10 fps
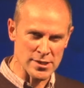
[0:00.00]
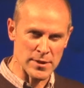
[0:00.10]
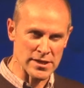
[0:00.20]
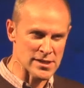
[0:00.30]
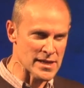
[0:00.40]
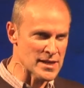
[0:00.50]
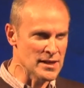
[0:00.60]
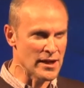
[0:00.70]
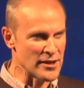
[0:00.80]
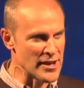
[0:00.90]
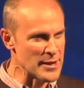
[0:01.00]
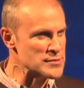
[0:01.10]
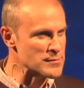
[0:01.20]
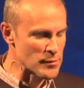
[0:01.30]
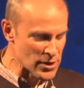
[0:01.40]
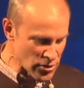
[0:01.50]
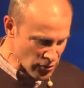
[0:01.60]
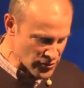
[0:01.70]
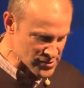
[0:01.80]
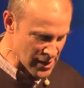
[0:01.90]
But actually, our neighbours are probably
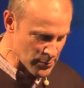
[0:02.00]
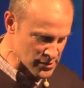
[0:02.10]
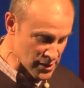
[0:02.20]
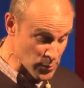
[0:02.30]
not the same as us.